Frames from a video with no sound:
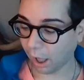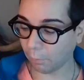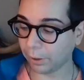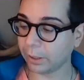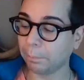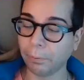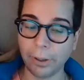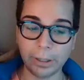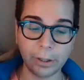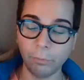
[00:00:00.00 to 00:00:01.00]
With the
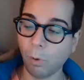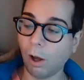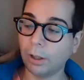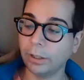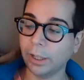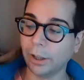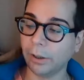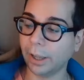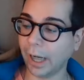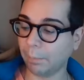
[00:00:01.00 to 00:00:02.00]
Prince of Wands here, and
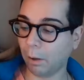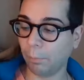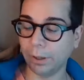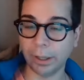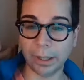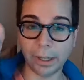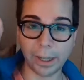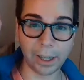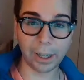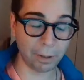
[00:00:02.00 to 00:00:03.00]
it came up with the
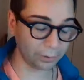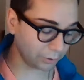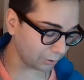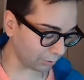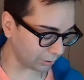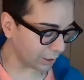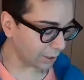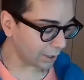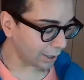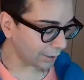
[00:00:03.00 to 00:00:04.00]
King of Pentacles,
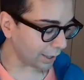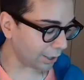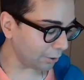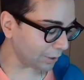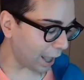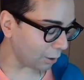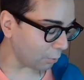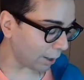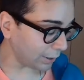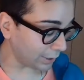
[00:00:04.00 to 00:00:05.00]
they are not
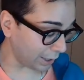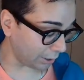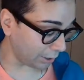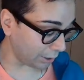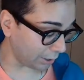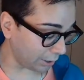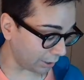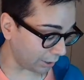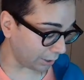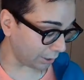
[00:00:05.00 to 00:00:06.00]
quite there yet.
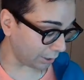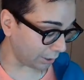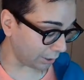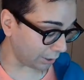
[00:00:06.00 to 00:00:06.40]
What's interesting as